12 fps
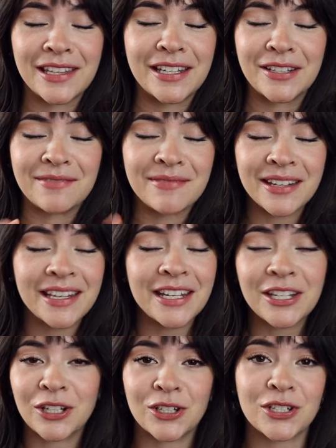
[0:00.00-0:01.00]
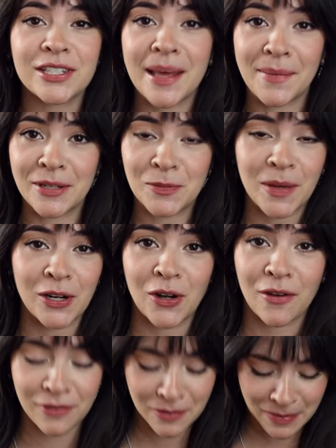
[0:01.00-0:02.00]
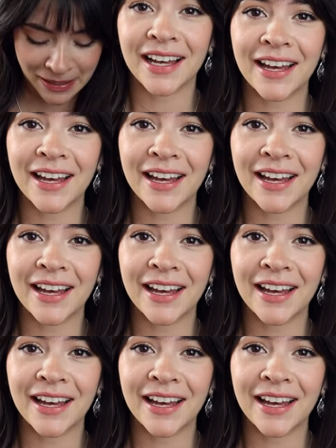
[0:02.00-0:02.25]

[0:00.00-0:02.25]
then you're just that much better off than me.